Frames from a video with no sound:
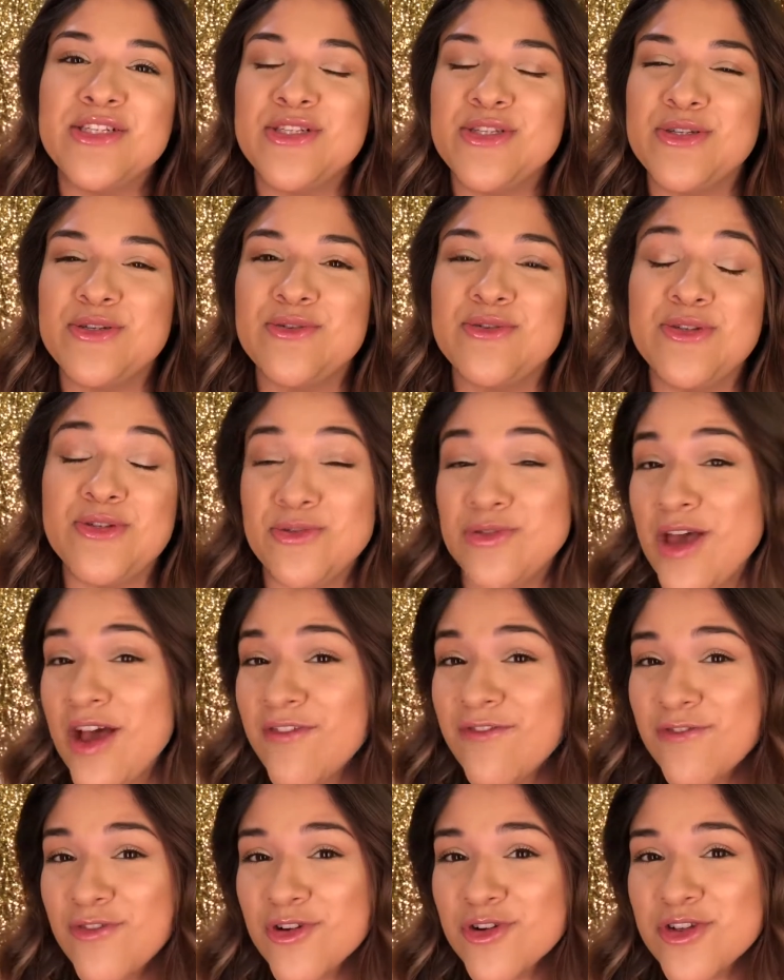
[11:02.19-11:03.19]
to do
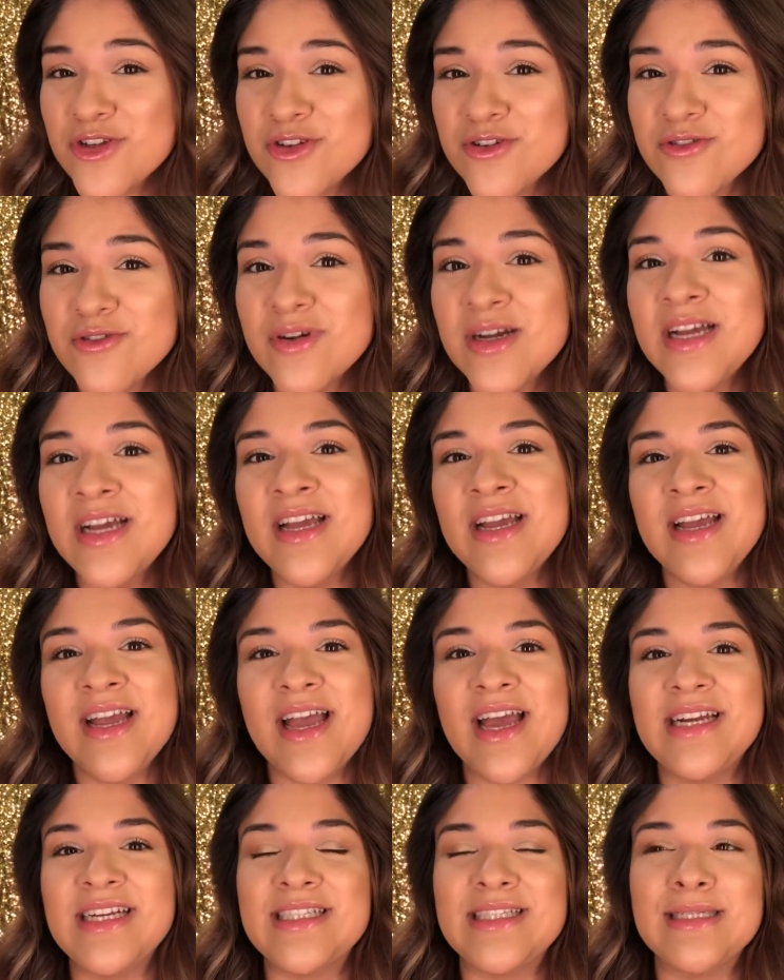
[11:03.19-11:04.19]
that for you,
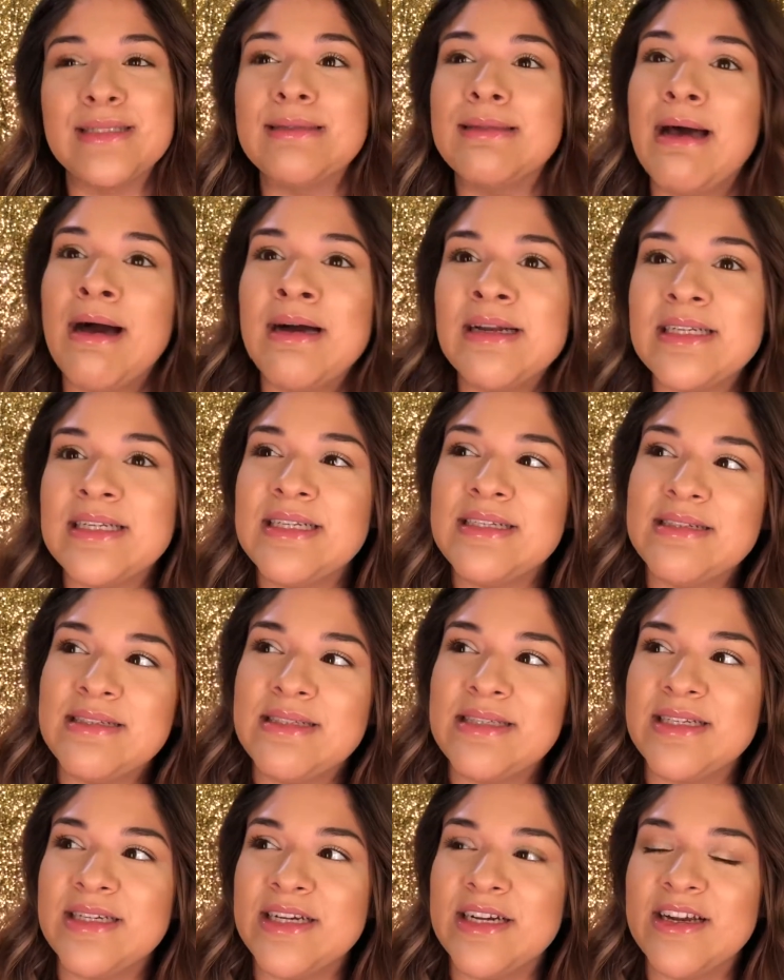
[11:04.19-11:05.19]
and it's a lot
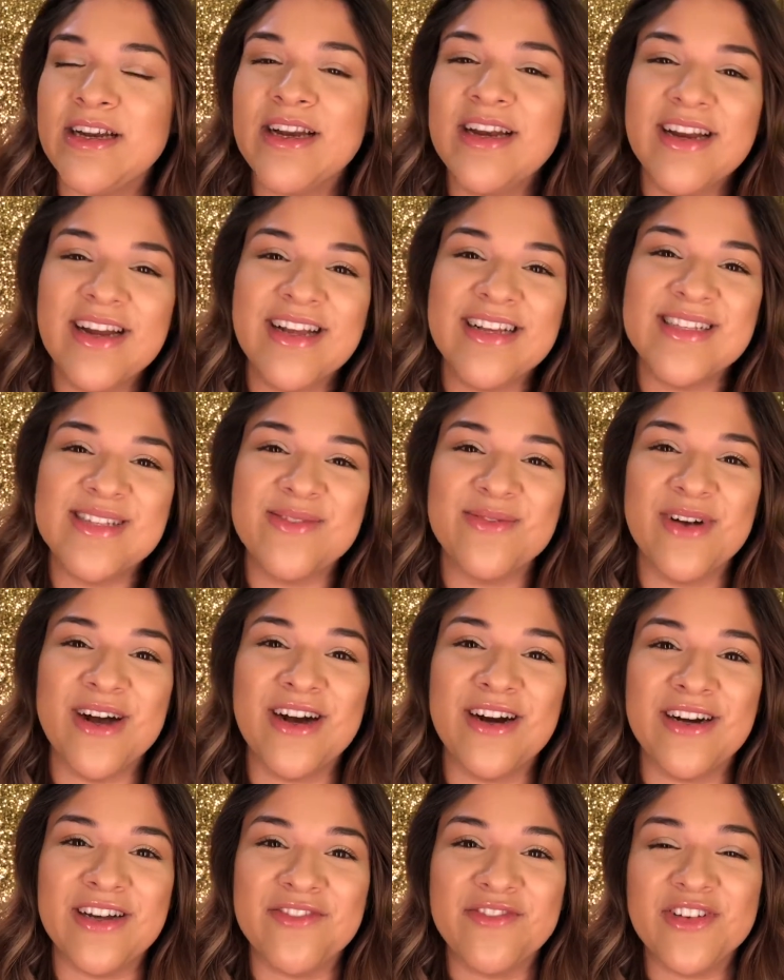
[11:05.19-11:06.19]
easier as
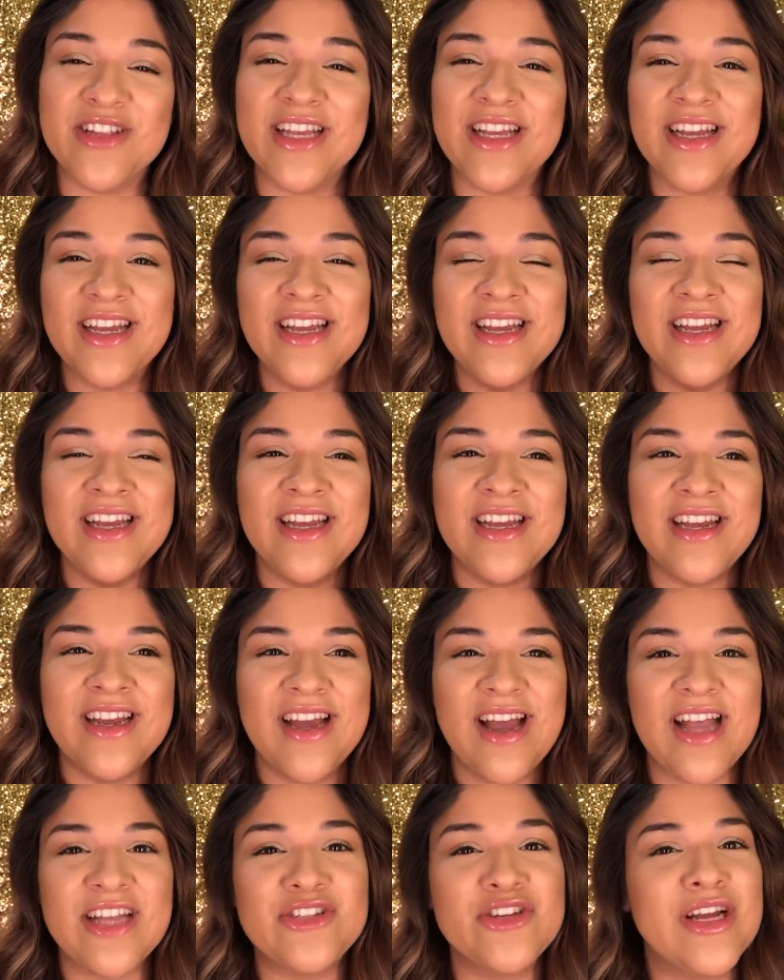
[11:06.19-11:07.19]
well. I feel like
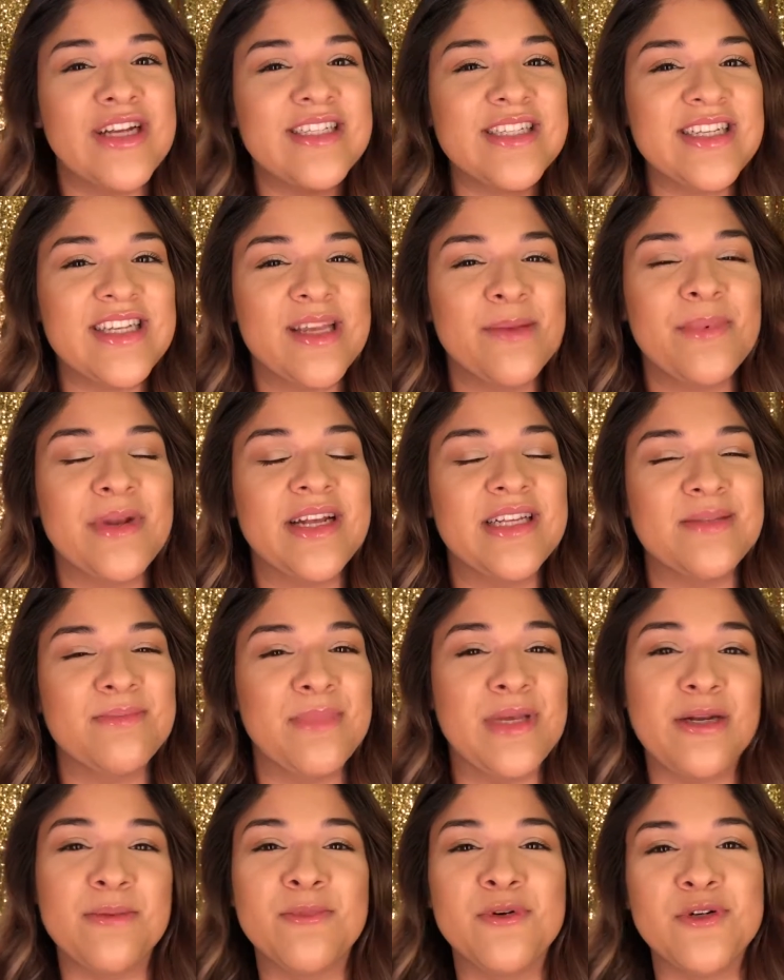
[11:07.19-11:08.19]
I tried to keep it as
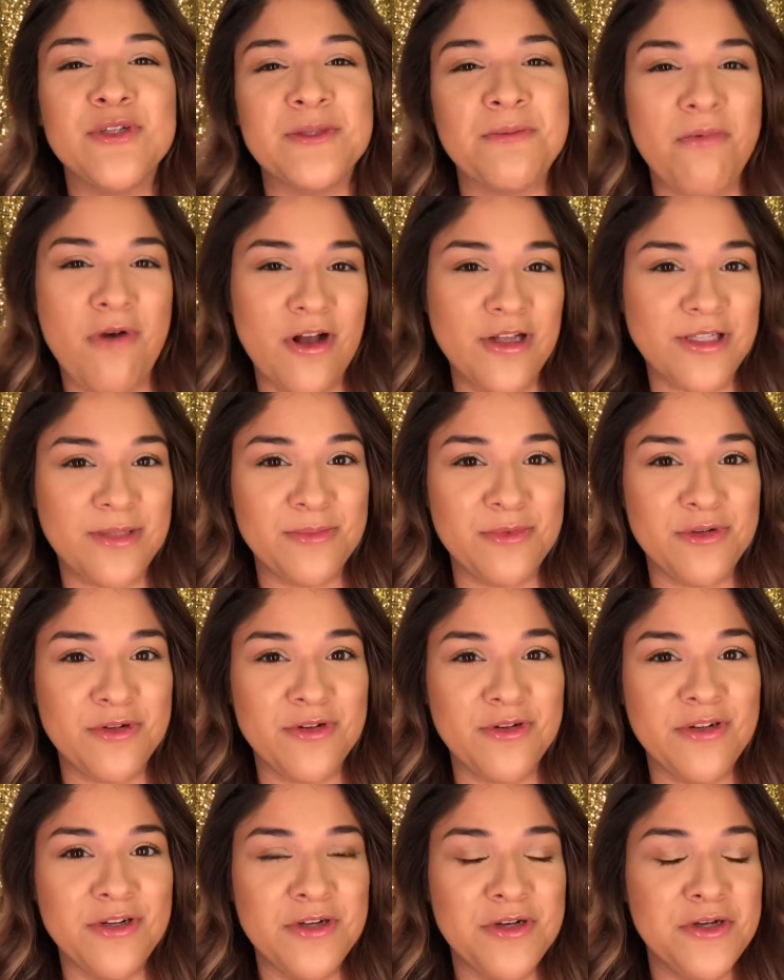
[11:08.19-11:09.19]
minimal as
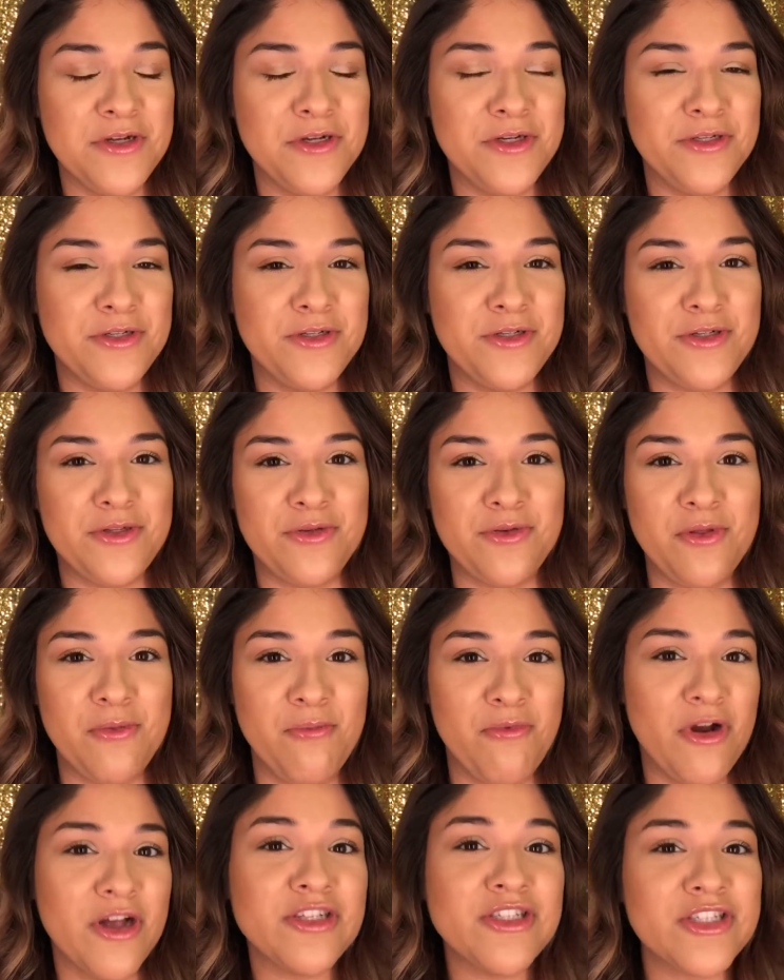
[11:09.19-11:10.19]
possible to the
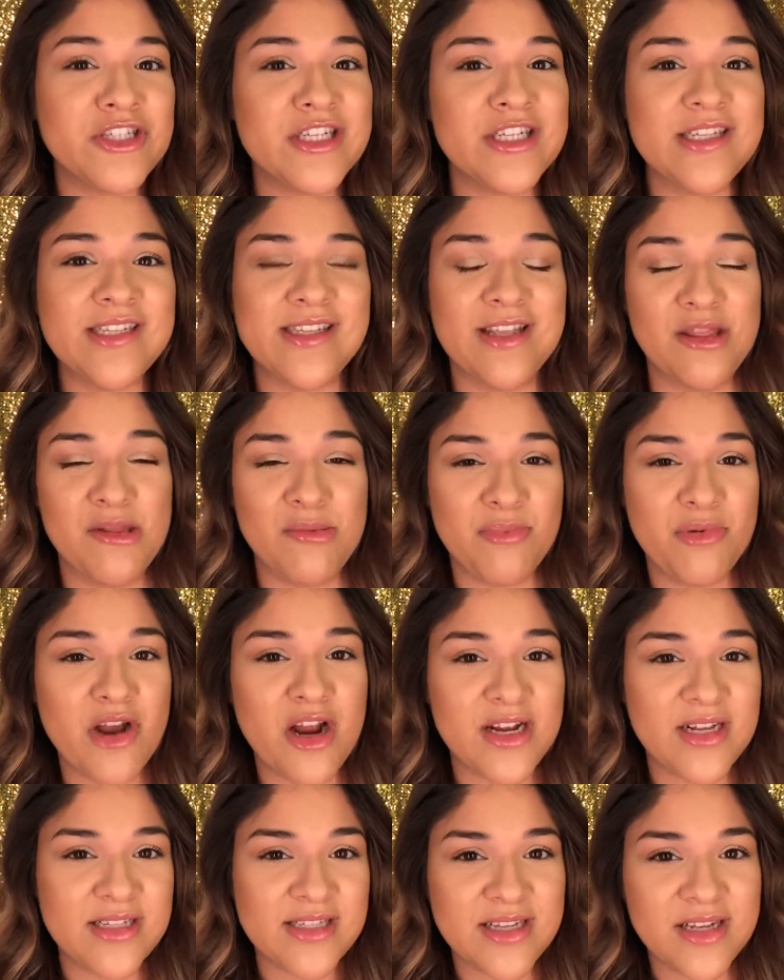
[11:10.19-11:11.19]
brushes and the
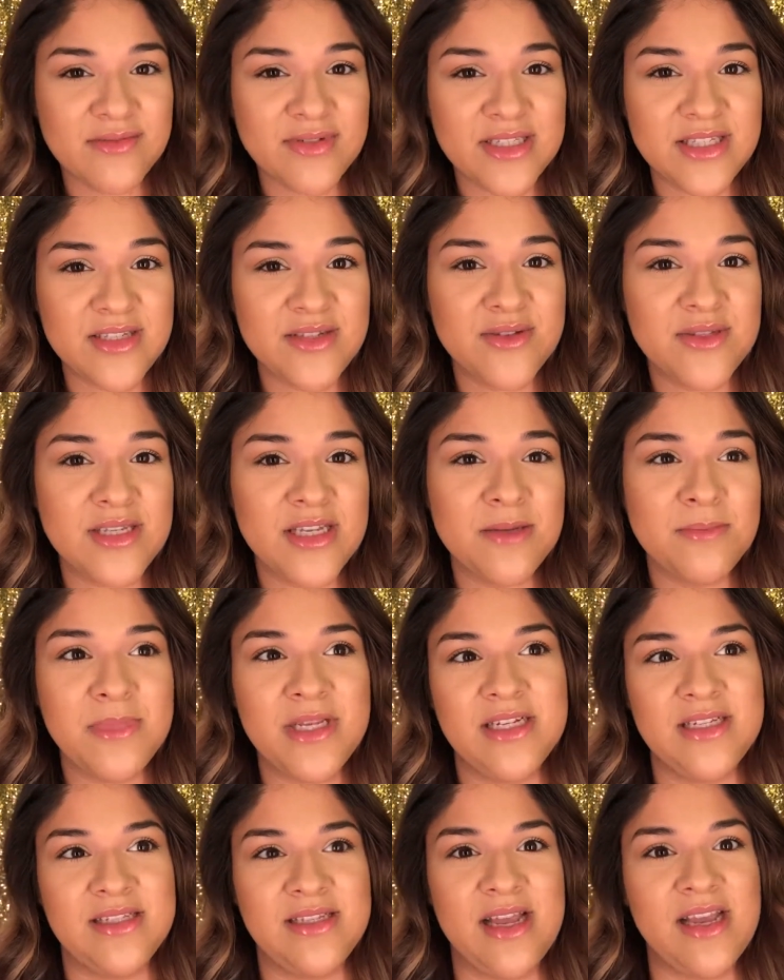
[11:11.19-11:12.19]
products I was using,
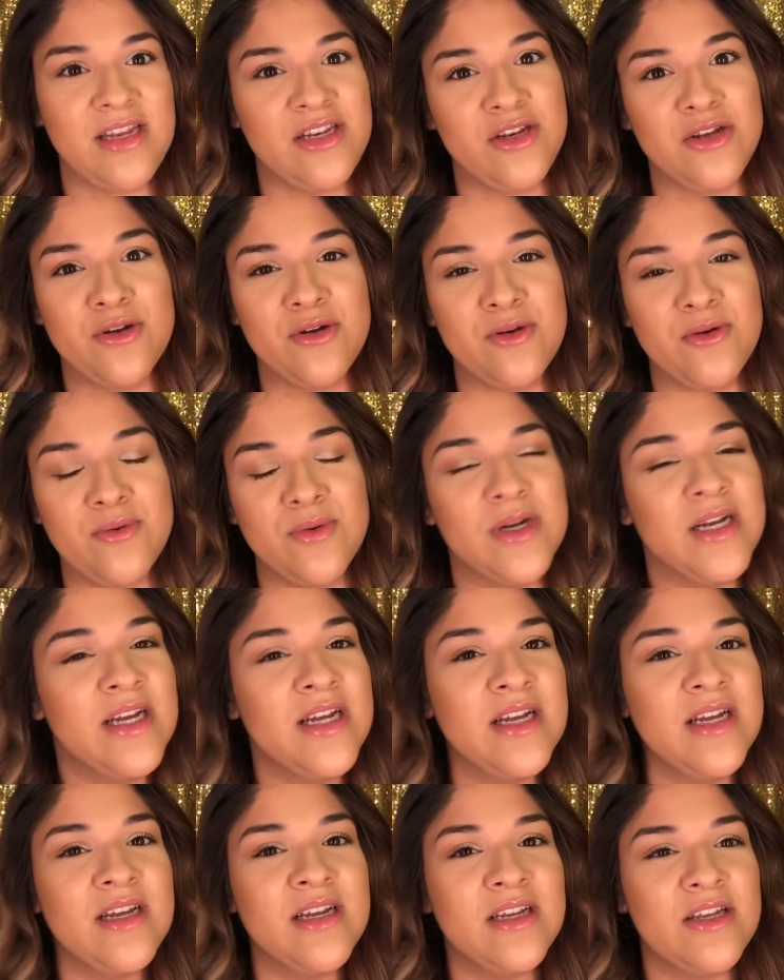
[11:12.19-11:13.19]
because I know,
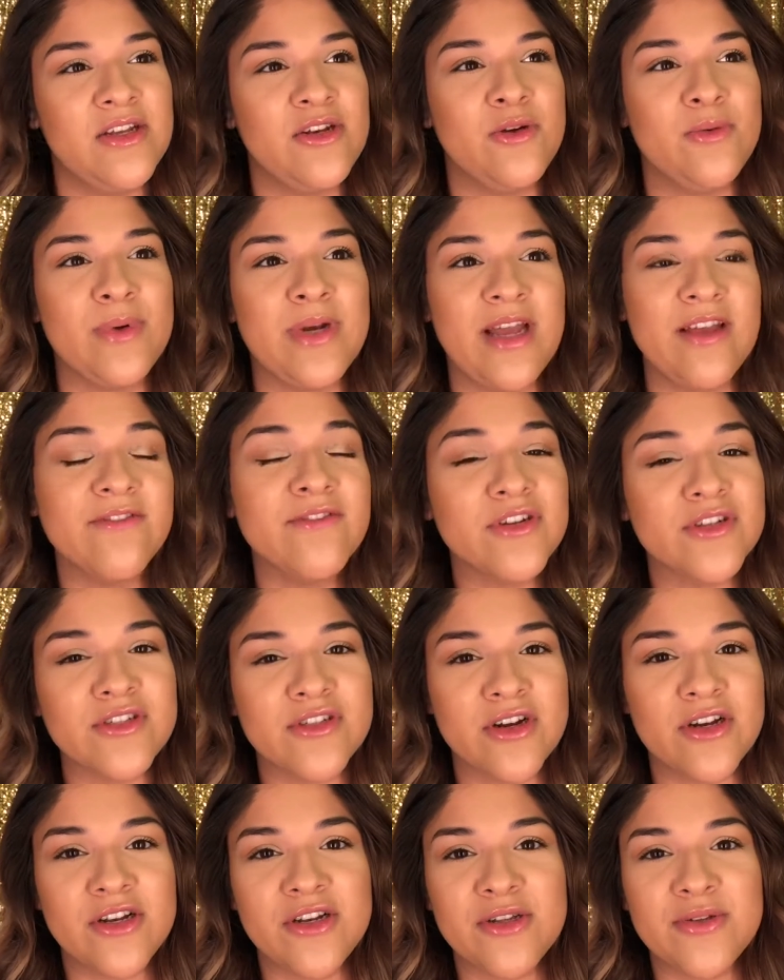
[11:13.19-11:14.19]
you know, when I first
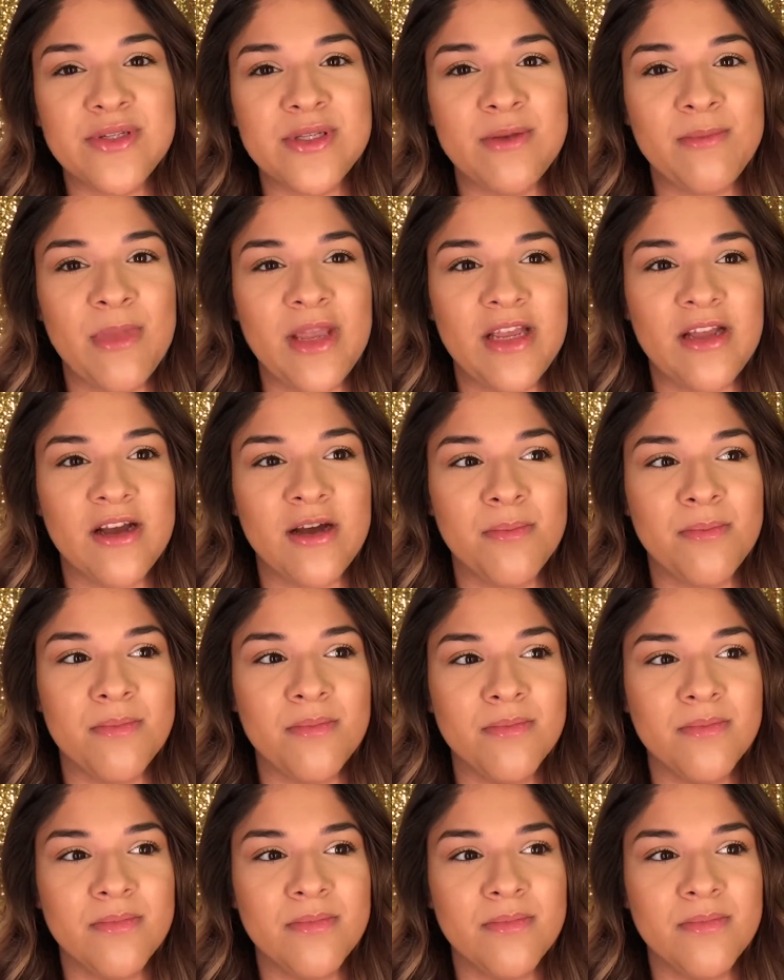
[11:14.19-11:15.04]
started using makeup,